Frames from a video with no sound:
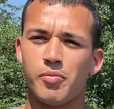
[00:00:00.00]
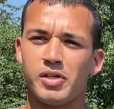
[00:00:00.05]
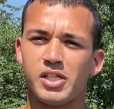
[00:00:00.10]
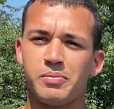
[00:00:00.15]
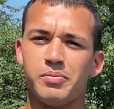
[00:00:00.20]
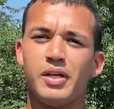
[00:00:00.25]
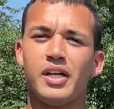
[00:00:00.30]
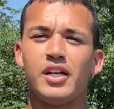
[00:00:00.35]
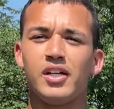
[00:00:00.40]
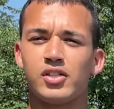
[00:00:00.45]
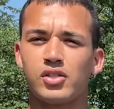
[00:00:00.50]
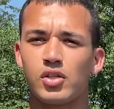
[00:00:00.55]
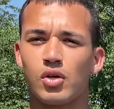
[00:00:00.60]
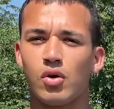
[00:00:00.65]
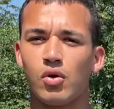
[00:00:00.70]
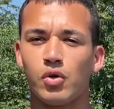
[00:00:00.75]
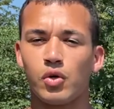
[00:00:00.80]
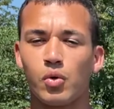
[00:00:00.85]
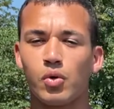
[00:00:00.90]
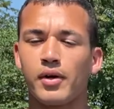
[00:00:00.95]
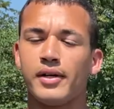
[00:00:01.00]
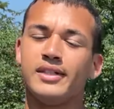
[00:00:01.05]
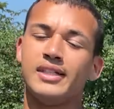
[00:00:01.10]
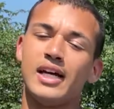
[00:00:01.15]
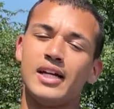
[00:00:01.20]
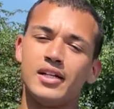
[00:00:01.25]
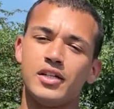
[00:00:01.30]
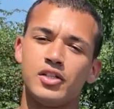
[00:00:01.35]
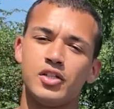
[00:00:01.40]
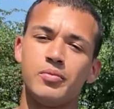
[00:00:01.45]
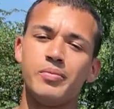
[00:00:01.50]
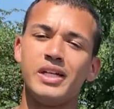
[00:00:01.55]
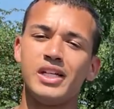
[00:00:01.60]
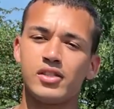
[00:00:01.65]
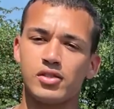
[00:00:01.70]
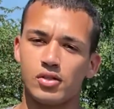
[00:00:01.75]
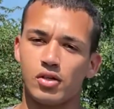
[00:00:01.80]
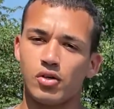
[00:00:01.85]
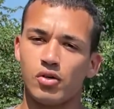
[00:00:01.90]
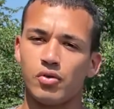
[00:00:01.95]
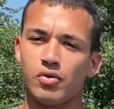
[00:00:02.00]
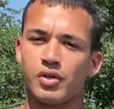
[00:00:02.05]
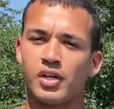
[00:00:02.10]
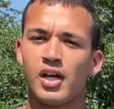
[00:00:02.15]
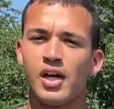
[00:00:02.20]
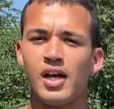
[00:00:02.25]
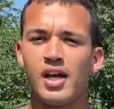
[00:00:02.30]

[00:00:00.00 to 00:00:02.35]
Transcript: is being sold or intended to be sold.